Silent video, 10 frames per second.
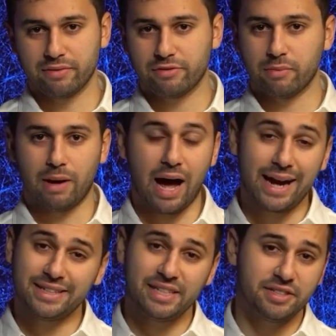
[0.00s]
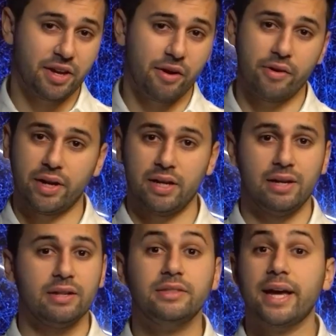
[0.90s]
from IT security
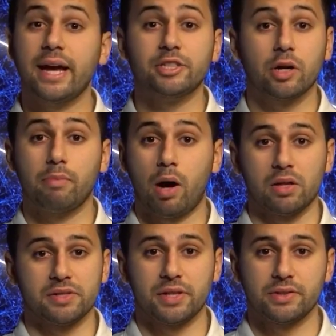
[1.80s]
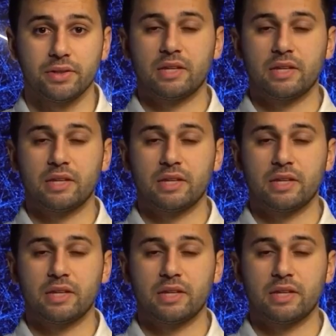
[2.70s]
to HR policies.